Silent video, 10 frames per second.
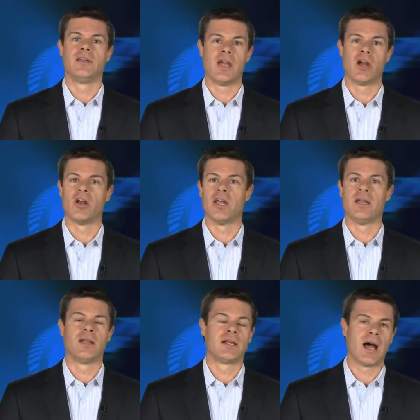
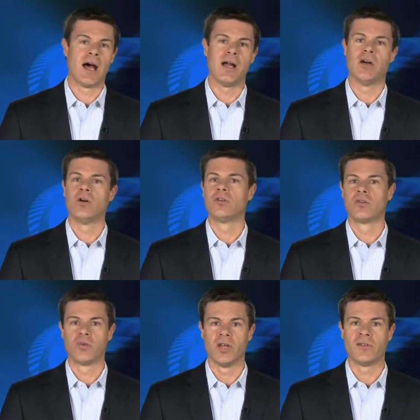Gary, Kyle,
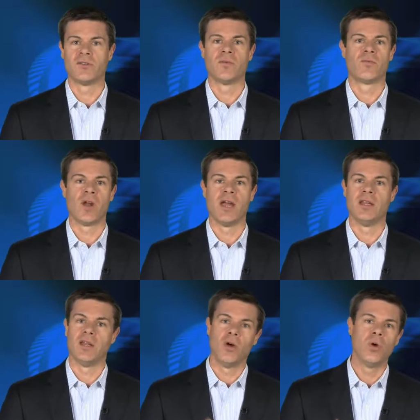Chris, Fred,
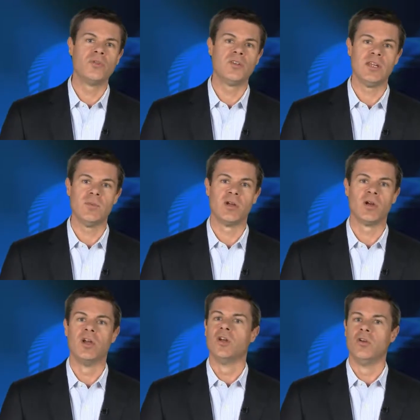and the whole team
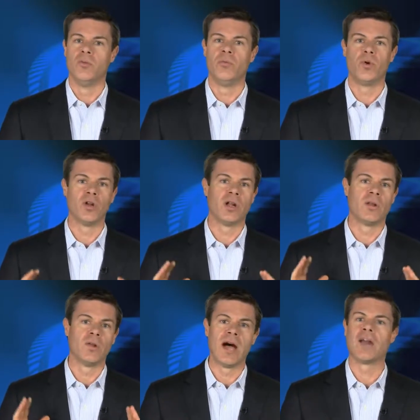here who put
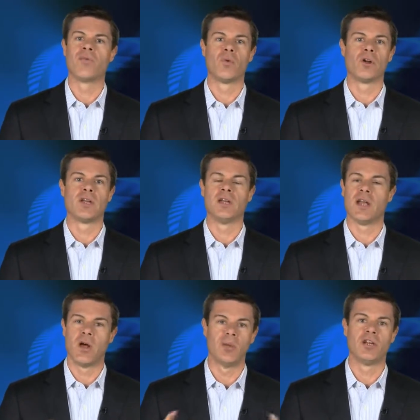a lot of work in
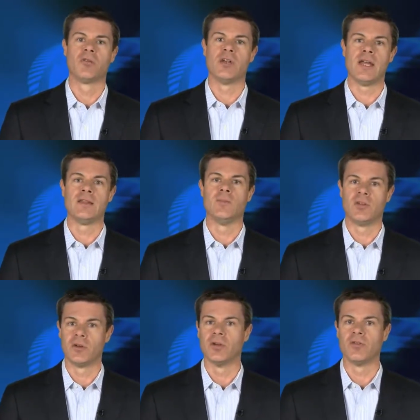helping to create the
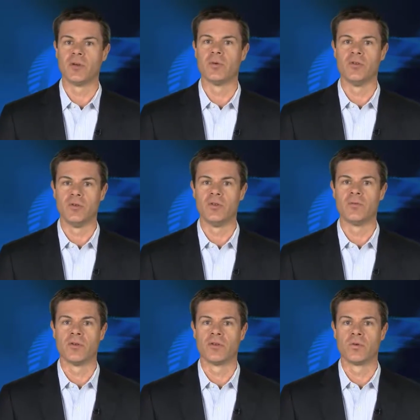materials that we're
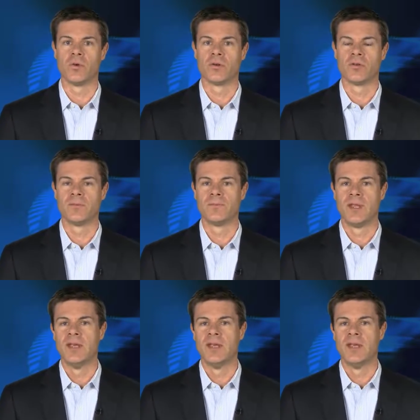using for this course.